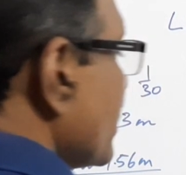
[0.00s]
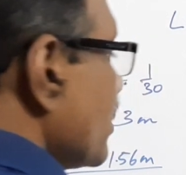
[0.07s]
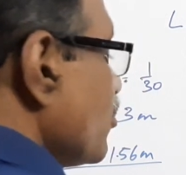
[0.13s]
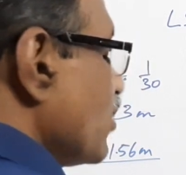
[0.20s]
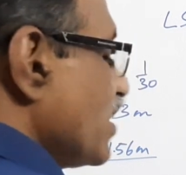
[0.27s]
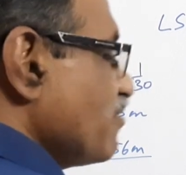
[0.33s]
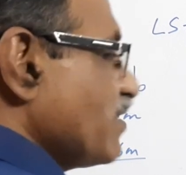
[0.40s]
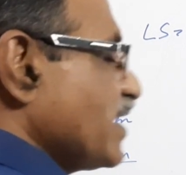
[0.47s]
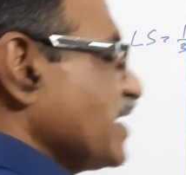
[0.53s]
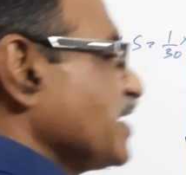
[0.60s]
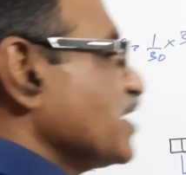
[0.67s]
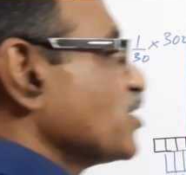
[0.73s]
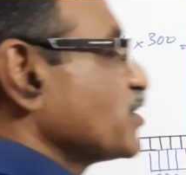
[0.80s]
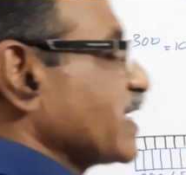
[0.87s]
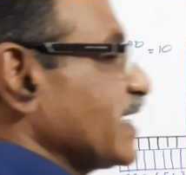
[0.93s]
You are divided
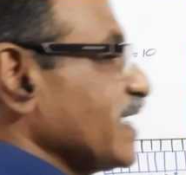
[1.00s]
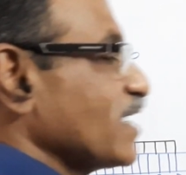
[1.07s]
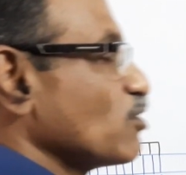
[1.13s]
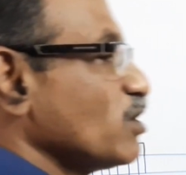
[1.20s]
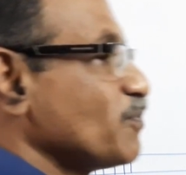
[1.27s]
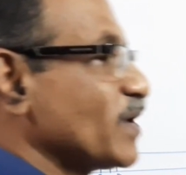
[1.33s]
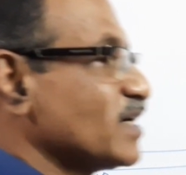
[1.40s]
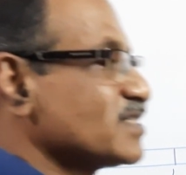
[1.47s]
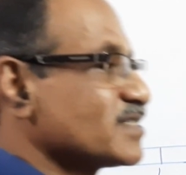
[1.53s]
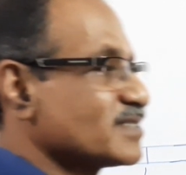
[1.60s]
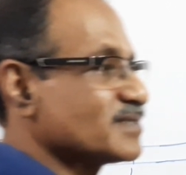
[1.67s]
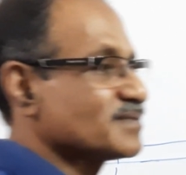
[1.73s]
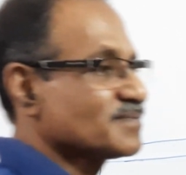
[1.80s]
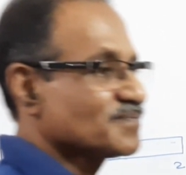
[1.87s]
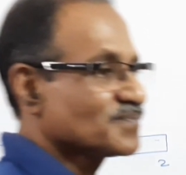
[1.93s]
into 10 equal
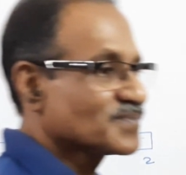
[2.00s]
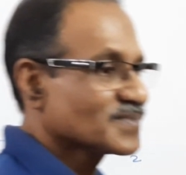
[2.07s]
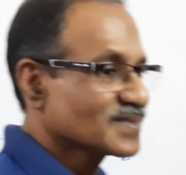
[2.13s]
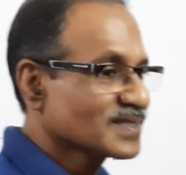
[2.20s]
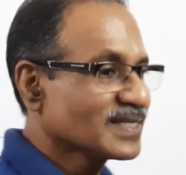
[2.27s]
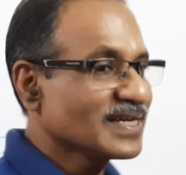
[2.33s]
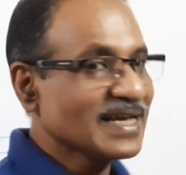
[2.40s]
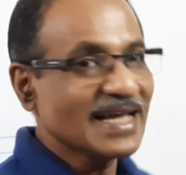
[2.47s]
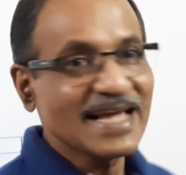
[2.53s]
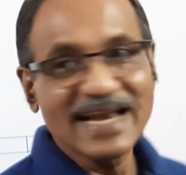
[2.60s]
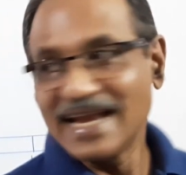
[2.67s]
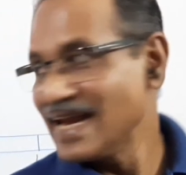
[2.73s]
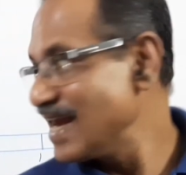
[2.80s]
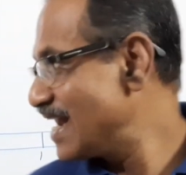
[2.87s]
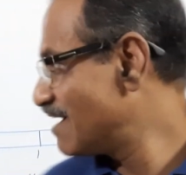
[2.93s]
parts.
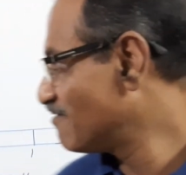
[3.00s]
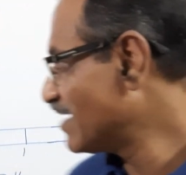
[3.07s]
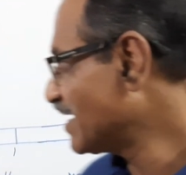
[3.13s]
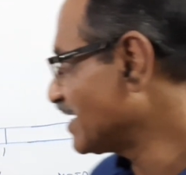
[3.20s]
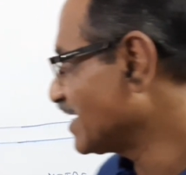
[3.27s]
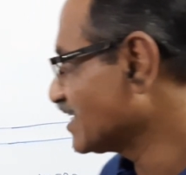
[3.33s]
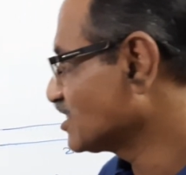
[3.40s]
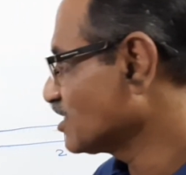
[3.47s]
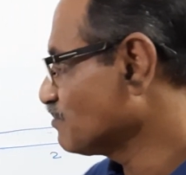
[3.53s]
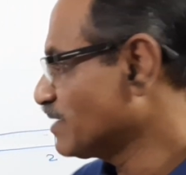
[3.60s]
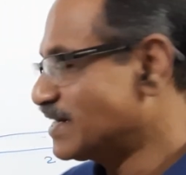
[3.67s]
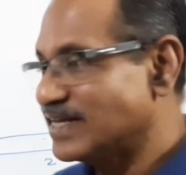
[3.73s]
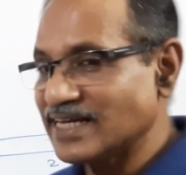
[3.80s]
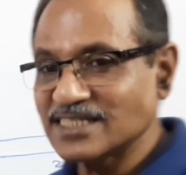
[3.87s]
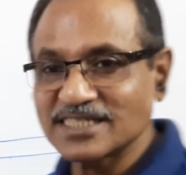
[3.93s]
11
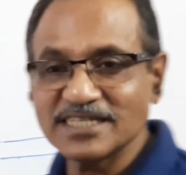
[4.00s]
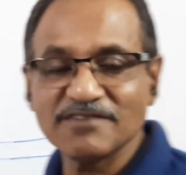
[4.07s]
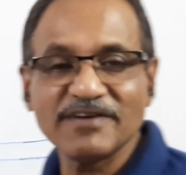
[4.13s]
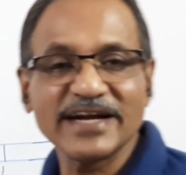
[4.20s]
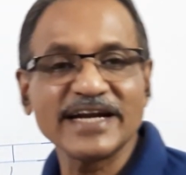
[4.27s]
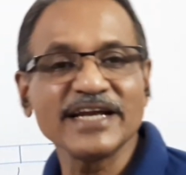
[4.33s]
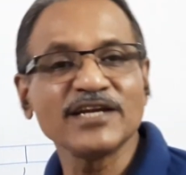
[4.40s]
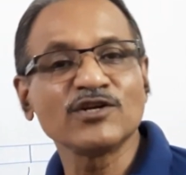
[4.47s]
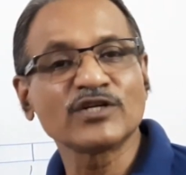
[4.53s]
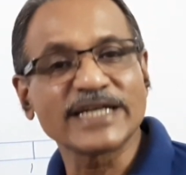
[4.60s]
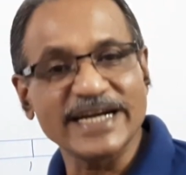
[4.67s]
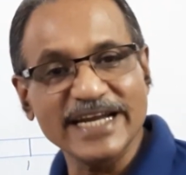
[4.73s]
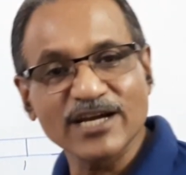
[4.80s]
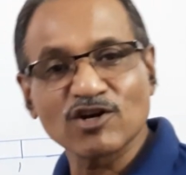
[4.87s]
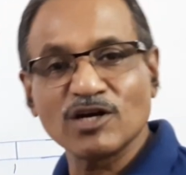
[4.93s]
decimeters divided into
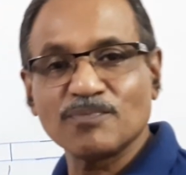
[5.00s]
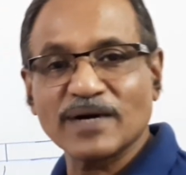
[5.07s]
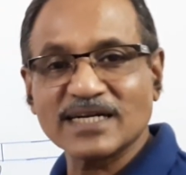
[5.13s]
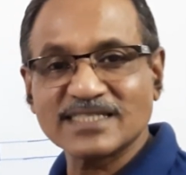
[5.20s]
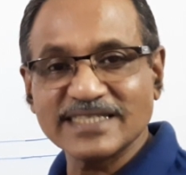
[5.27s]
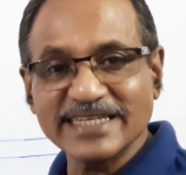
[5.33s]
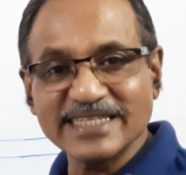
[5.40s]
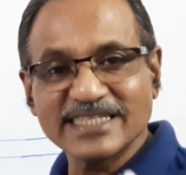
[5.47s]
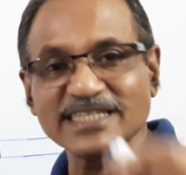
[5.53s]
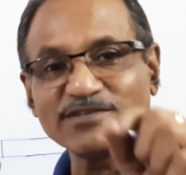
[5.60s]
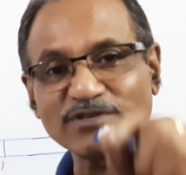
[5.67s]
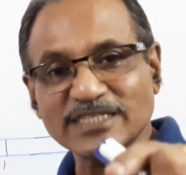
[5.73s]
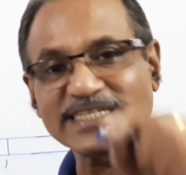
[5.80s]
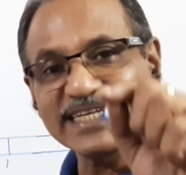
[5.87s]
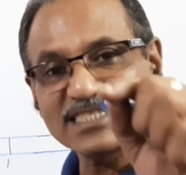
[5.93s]
10 equal parts. Each
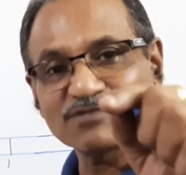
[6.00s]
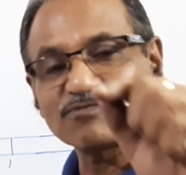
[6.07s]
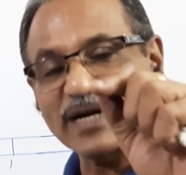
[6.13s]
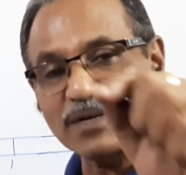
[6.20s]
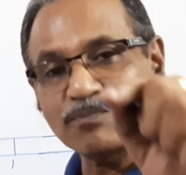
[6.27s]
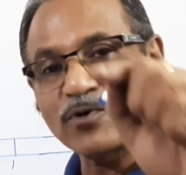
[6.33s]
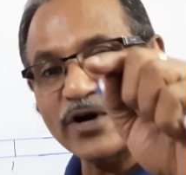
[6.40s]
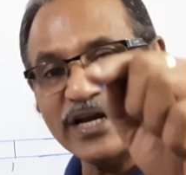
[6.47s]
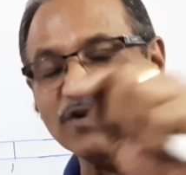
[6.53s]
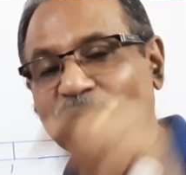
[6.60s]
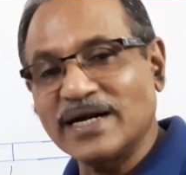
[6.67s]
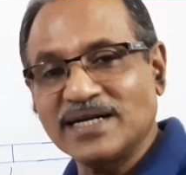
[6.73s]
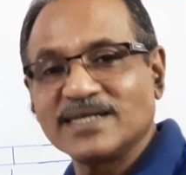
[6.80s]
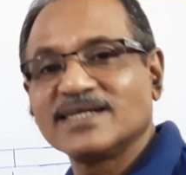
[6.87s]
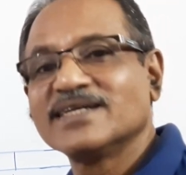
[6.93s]
division is
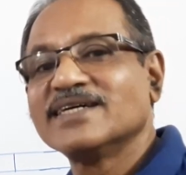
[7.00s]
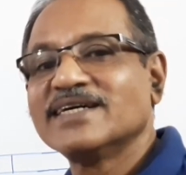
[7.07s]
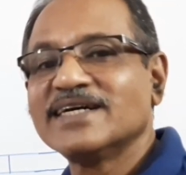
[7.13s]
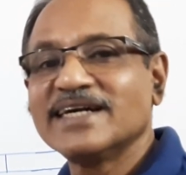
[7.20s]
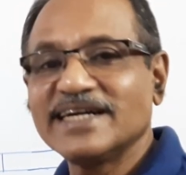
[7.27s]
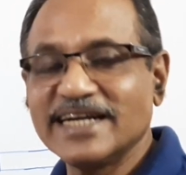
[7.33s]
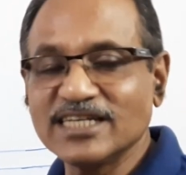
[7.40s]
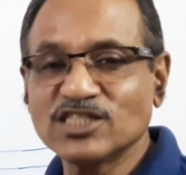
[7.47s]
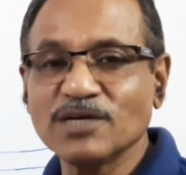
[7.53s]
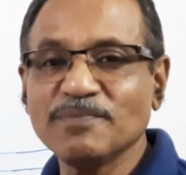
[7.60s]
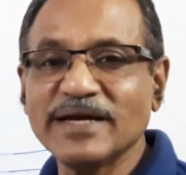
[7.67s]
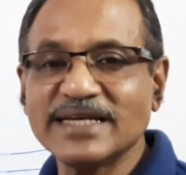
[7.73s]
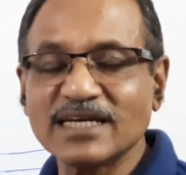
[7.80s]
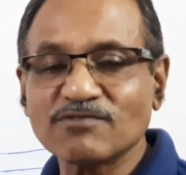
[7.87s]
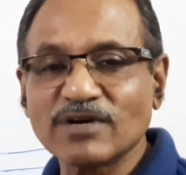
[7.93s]
1.1 decimeter.